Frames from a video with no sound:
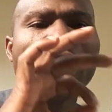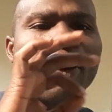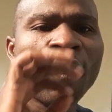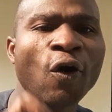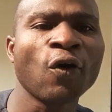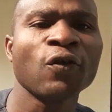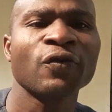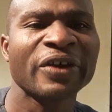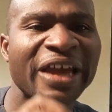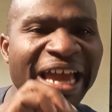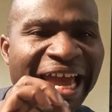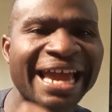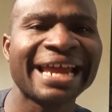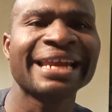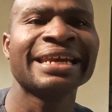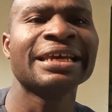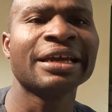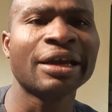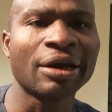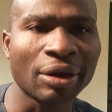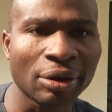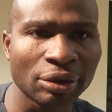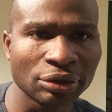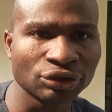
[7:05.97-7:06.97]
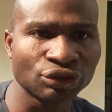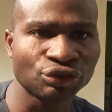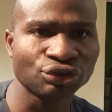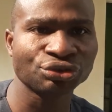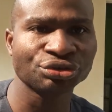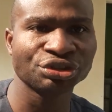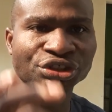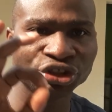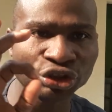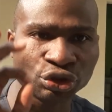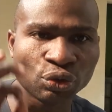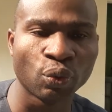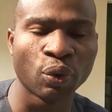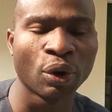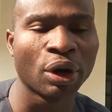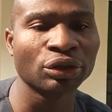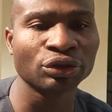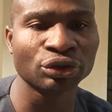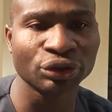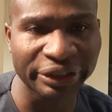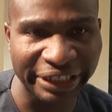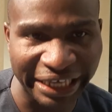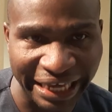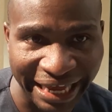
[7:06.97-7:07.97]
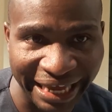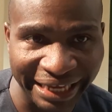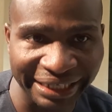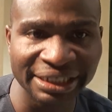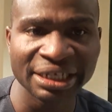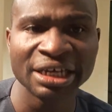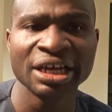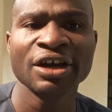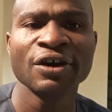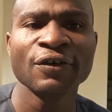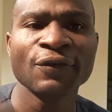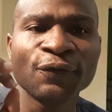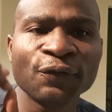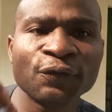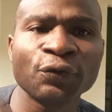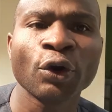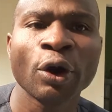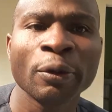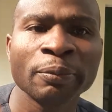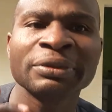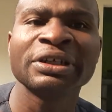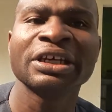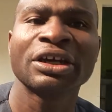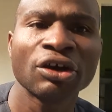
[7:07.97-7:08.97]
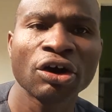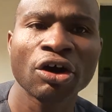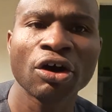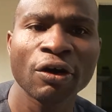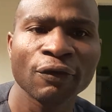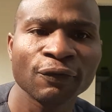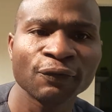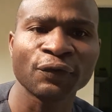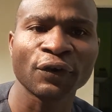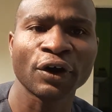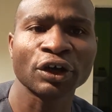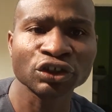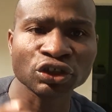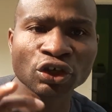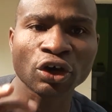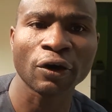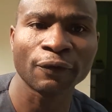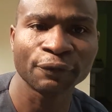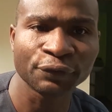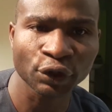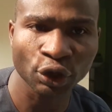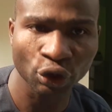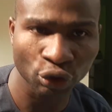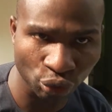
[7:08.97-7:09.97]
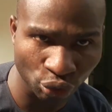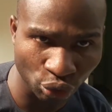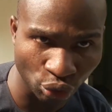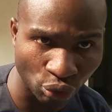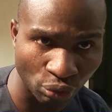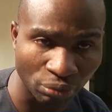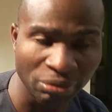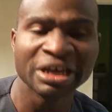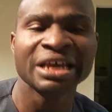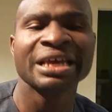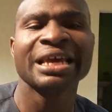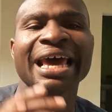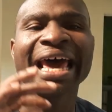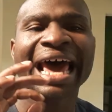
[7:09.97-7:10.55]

of any country you want to get from the comfort of your room.